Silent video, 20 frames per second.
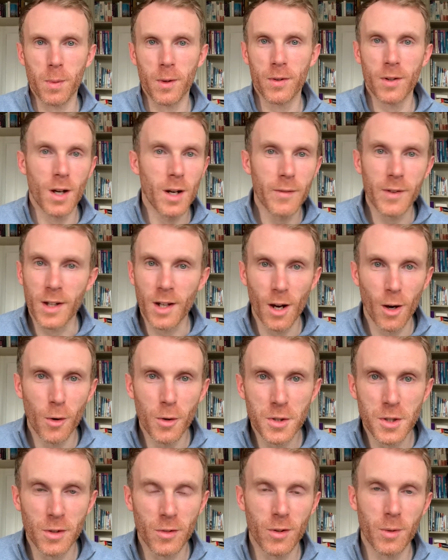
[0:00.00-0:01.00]
It's kind of
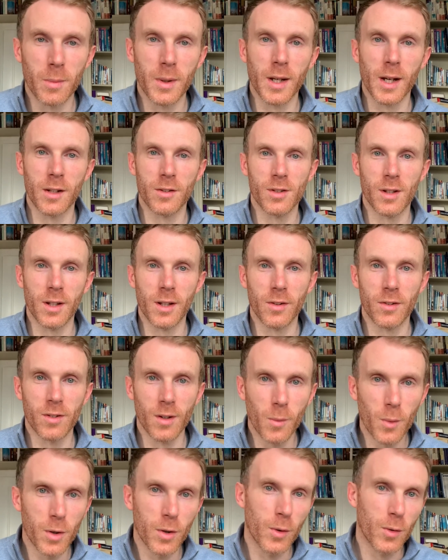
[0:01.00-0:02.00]
encouraging to me, actually, as
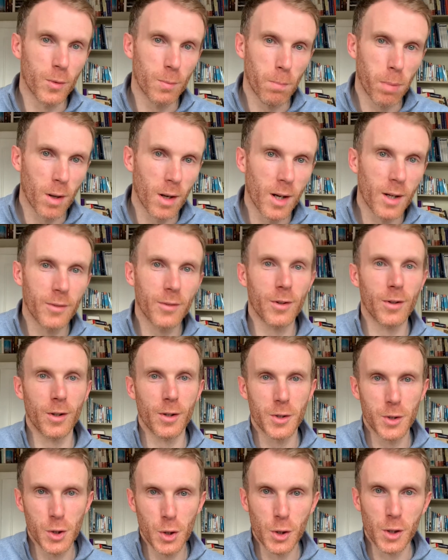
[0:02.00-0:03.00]
someone who's planted a
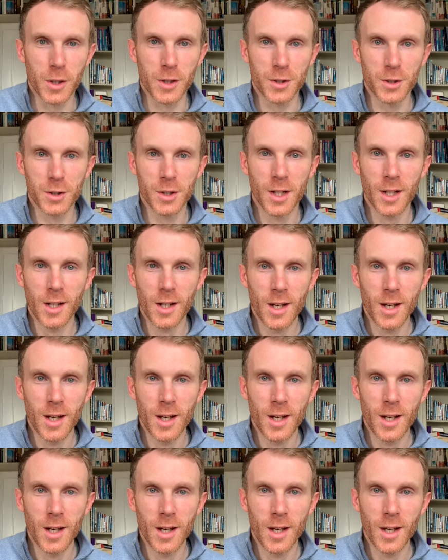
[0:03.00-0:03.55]
church.